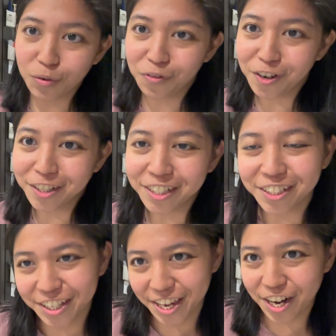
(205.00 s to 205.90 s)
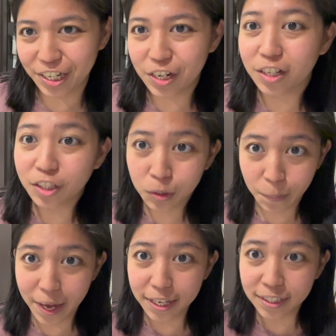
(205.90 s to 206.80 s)
first is the carry-on
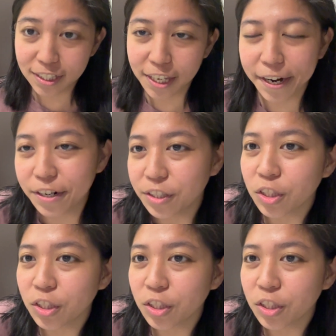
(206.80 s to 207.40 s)
space. The carry-on